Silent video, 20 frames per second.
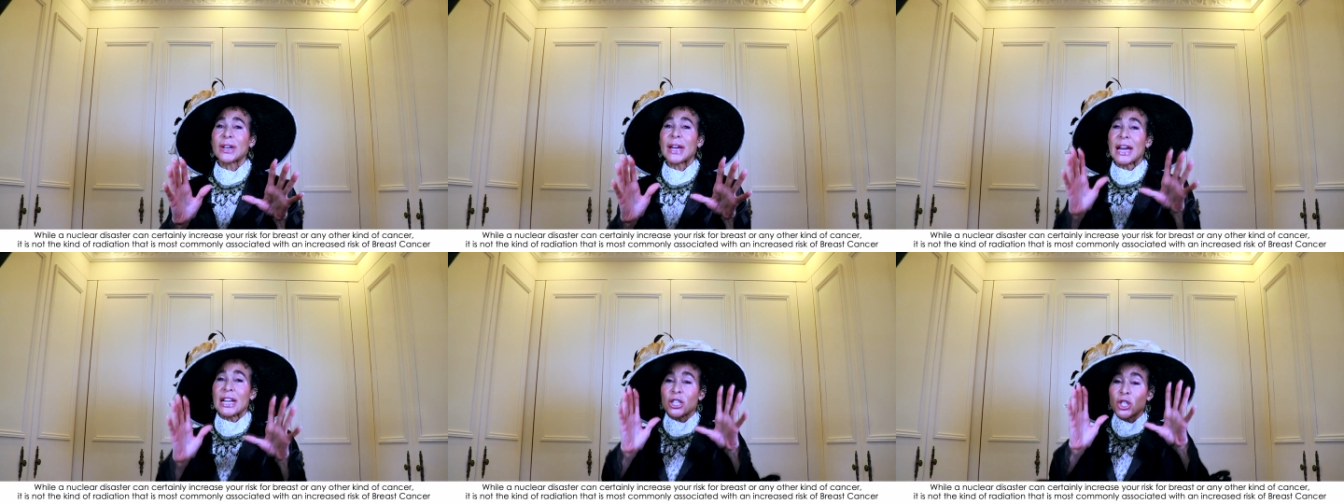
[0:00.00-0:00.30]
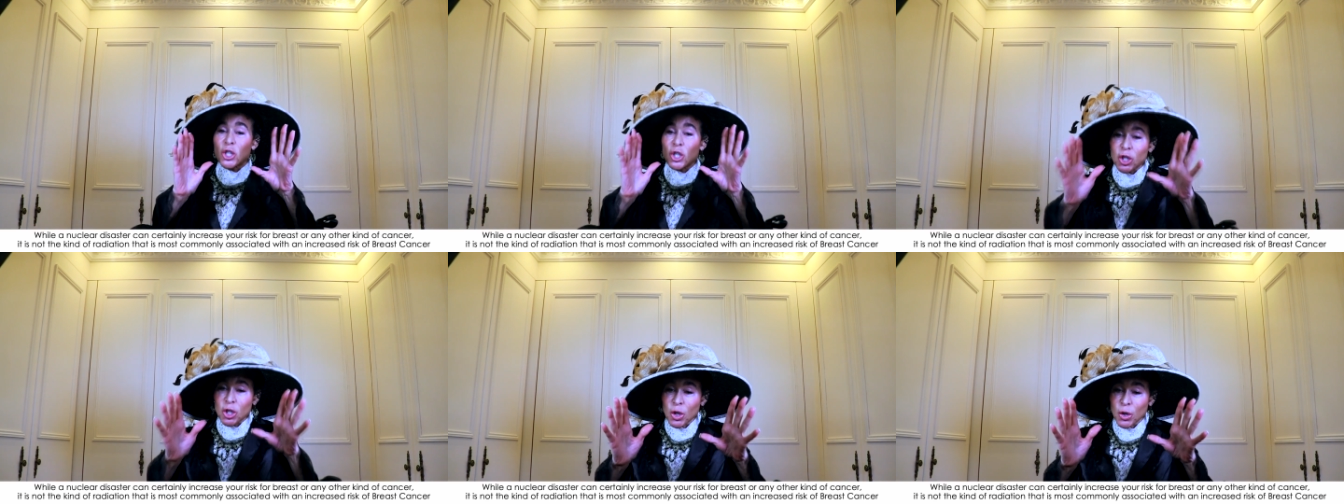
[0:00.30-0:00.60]
can
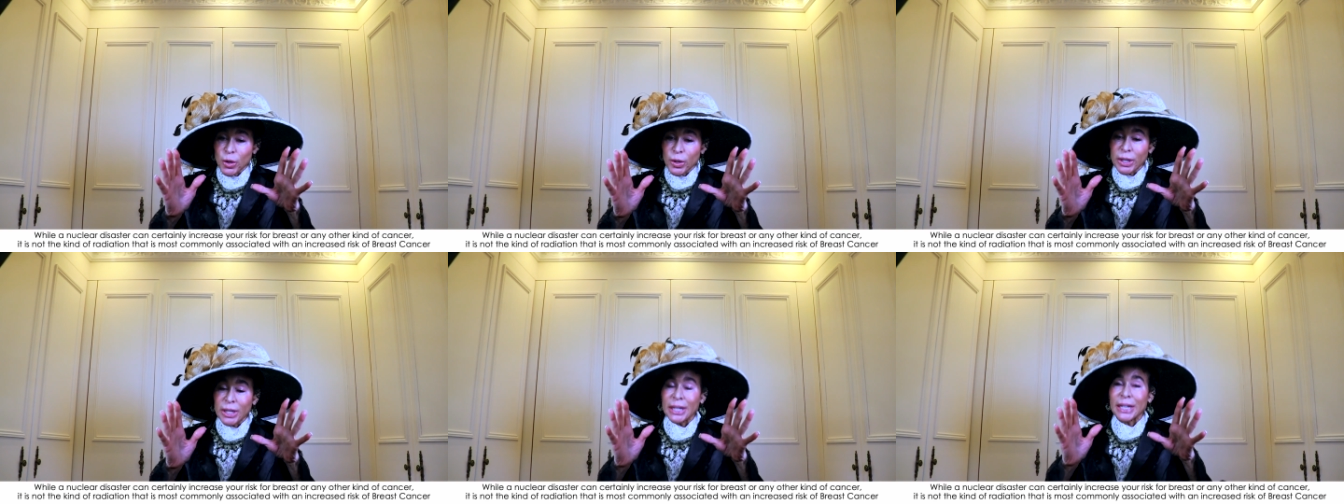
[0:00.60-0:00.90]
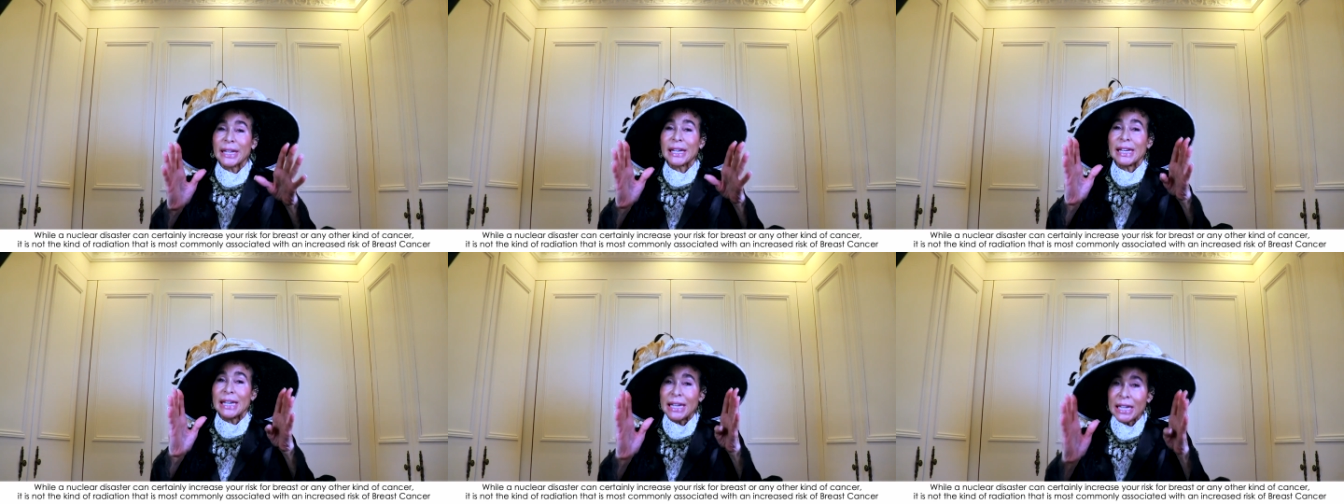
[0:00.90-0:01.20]

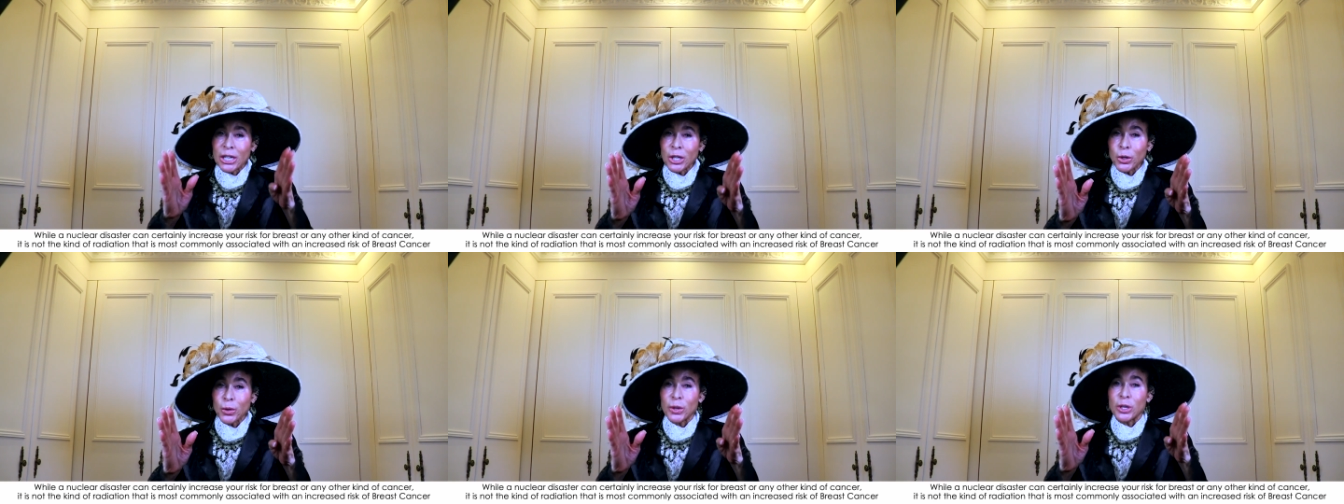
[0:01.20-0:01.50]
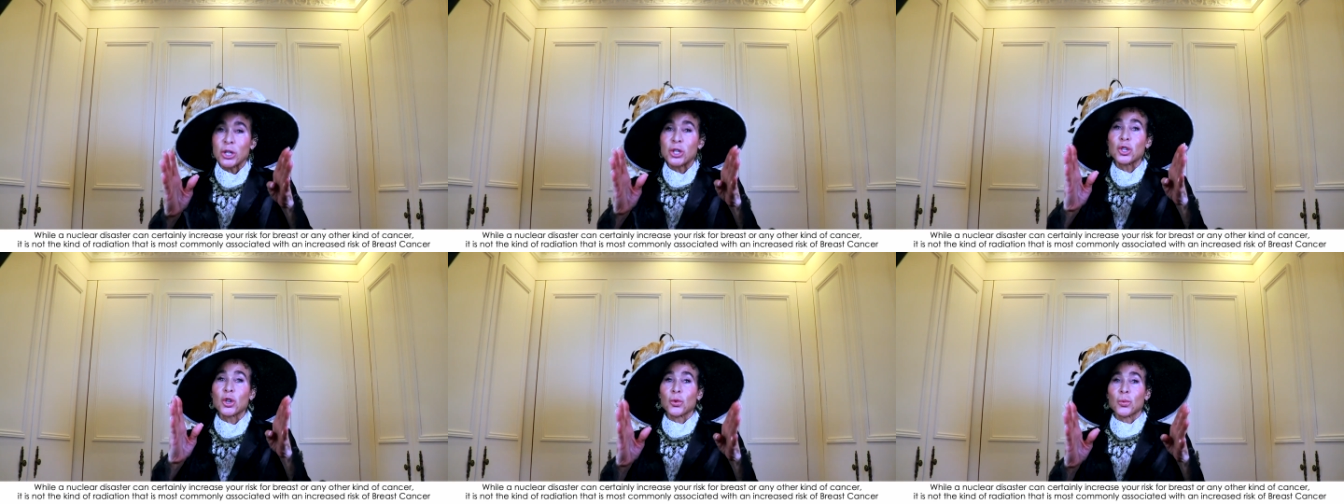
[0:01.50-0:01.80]
certainly
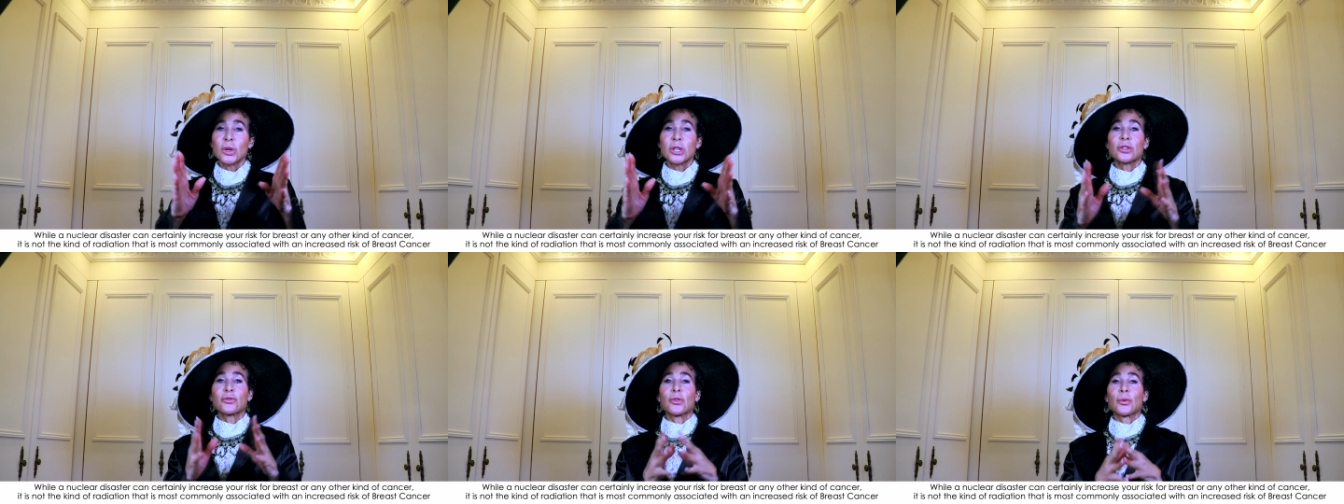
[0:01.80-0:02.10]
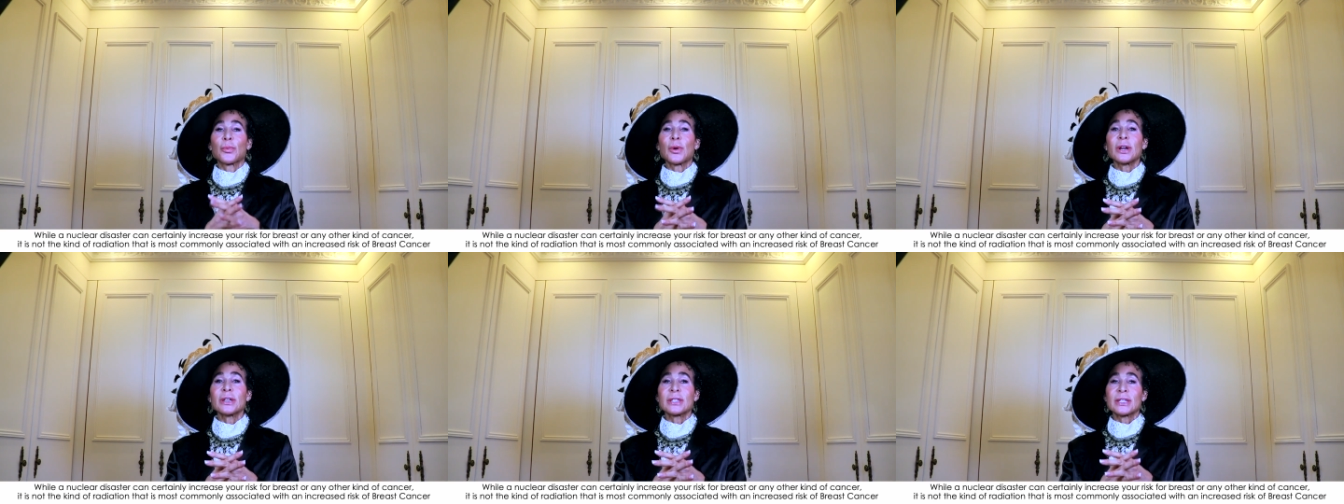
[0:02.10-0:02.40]
increase your risk
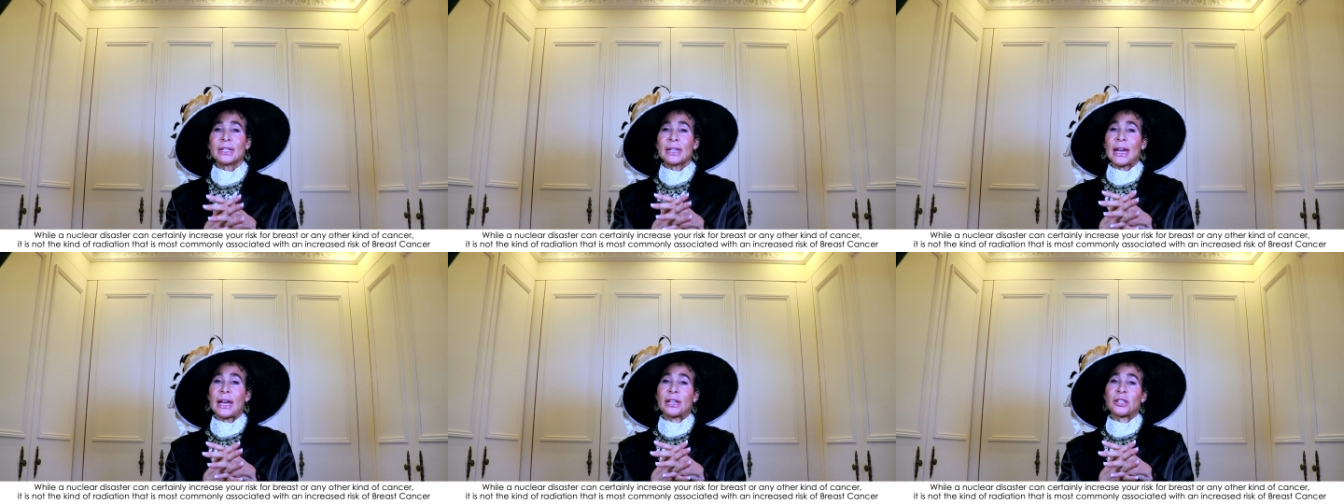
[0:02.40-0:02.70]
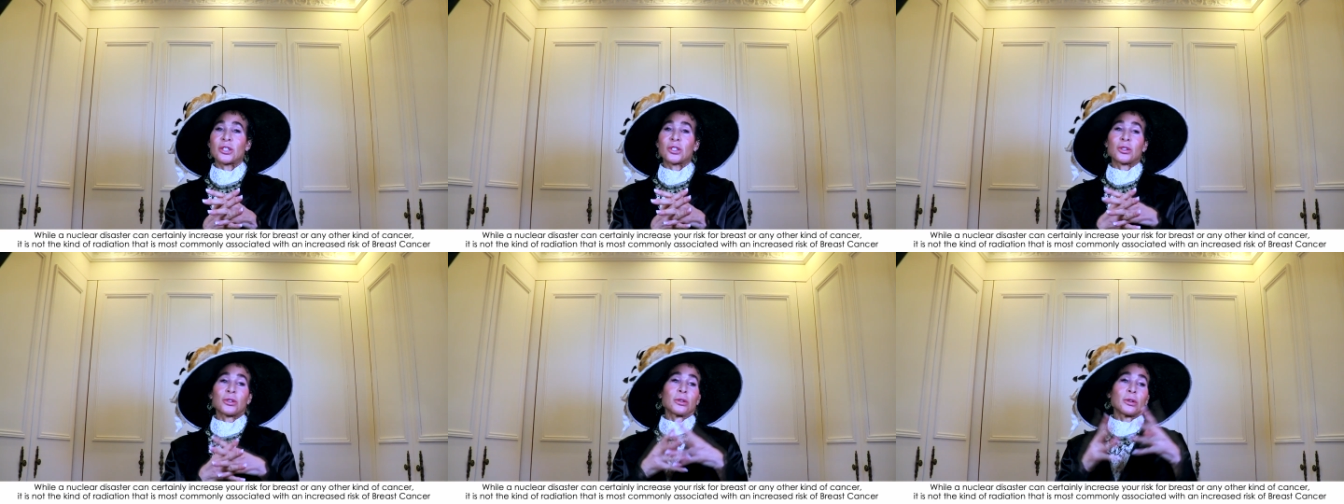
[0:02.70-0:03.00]
for breast
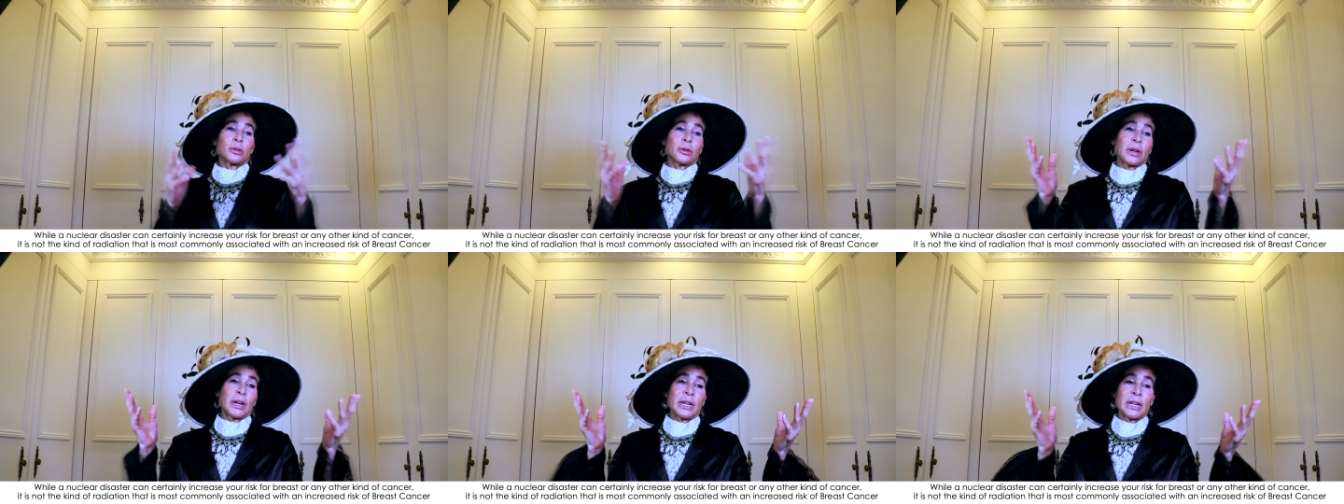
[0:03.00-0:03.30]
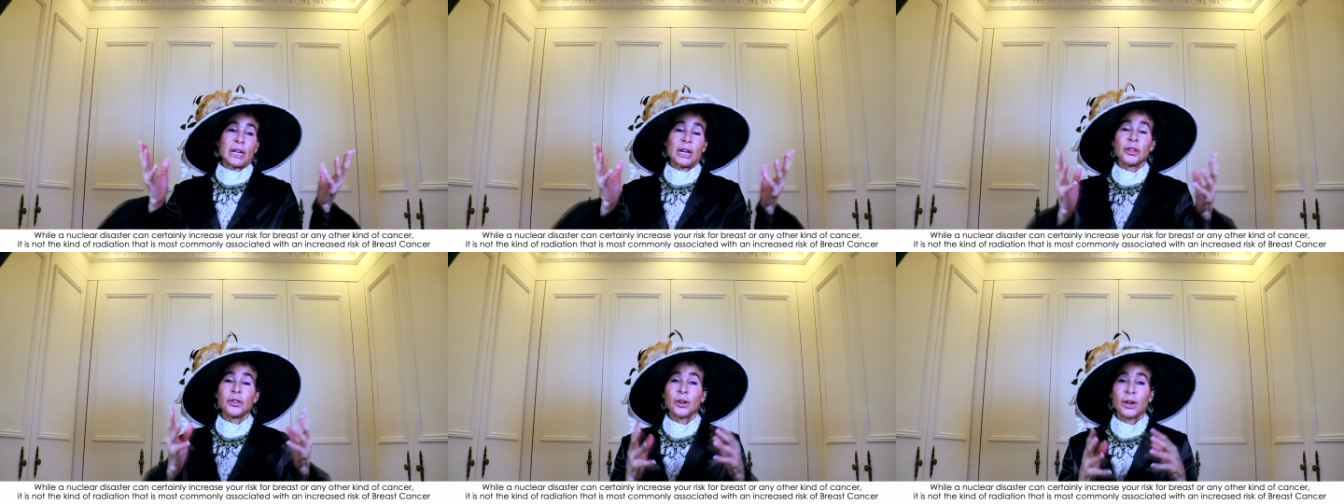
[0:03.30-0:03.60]
cancer or
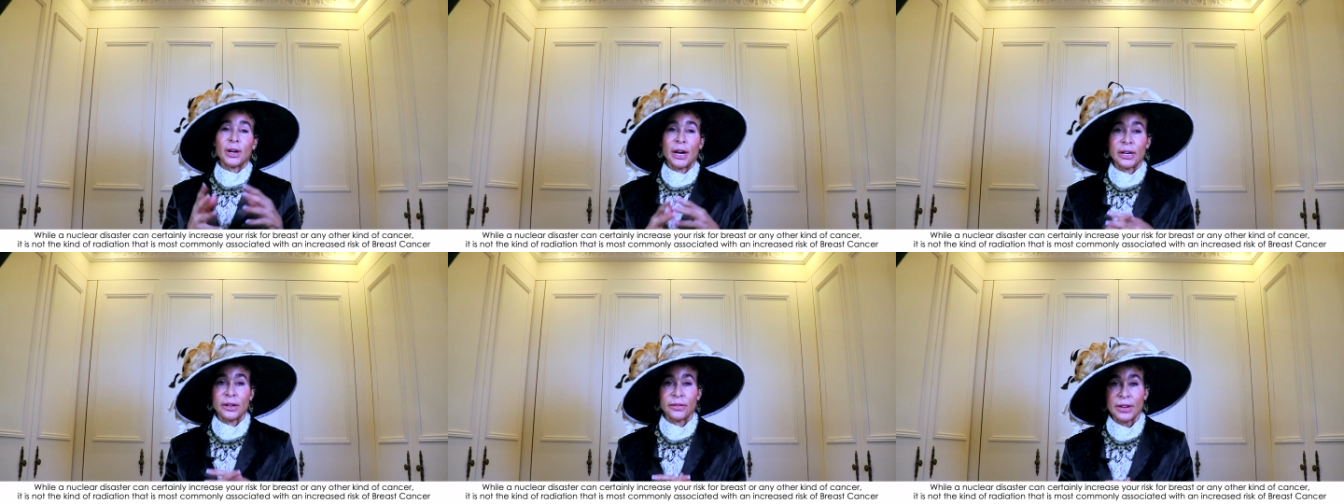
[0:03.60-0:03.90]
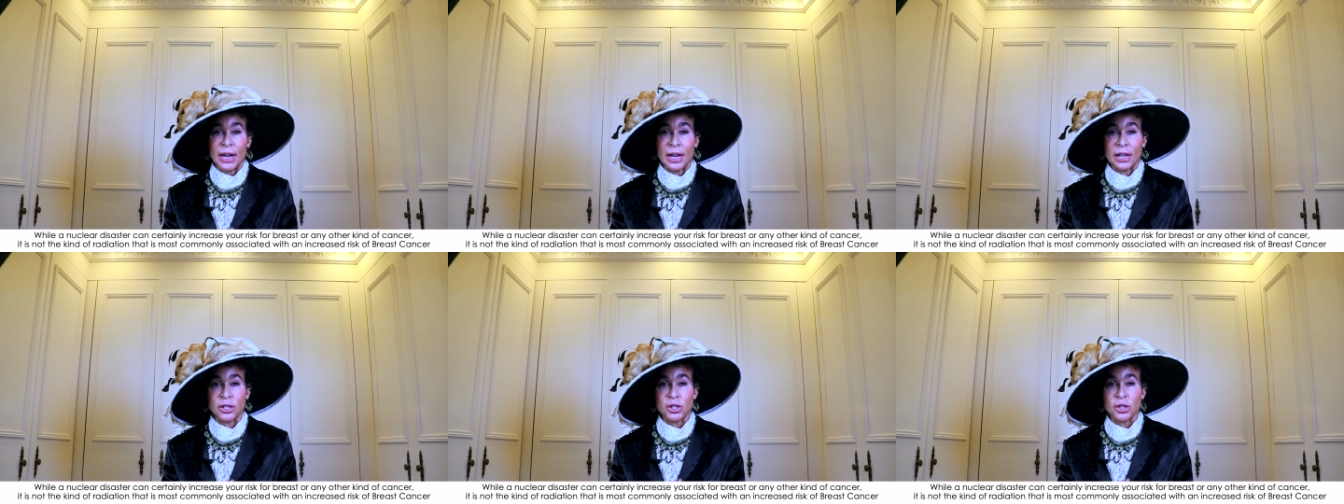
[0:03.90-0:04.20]
any other kind of
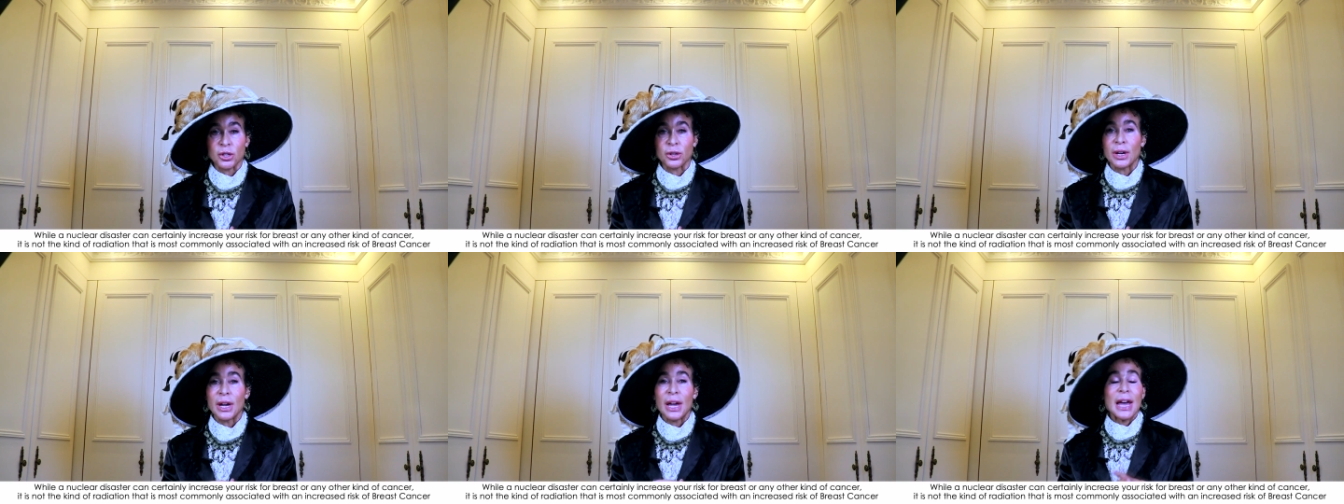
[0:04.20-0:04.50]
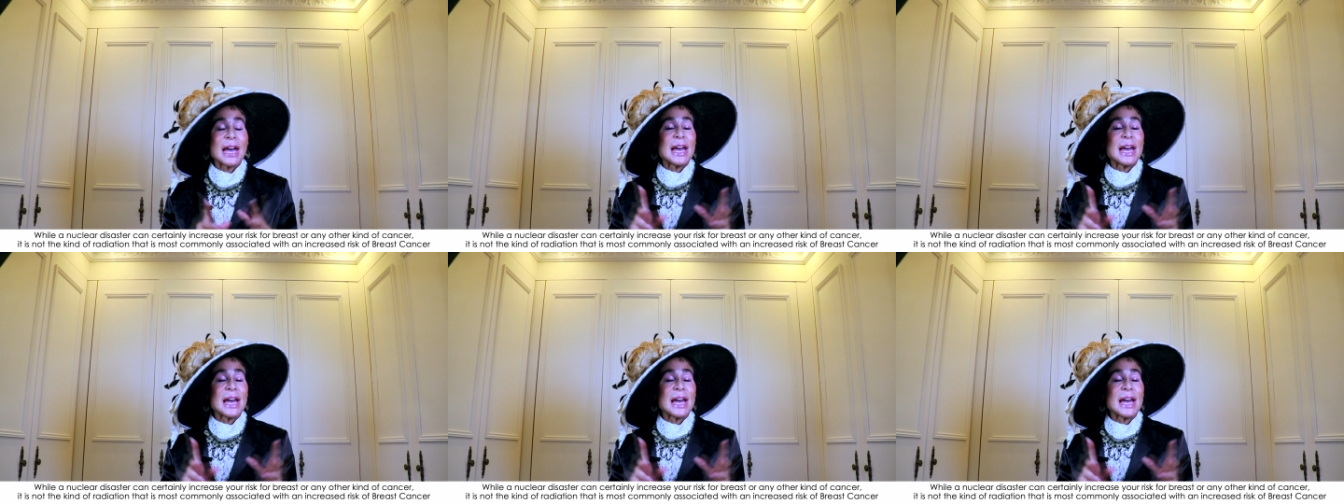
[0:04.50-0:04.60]
cancer,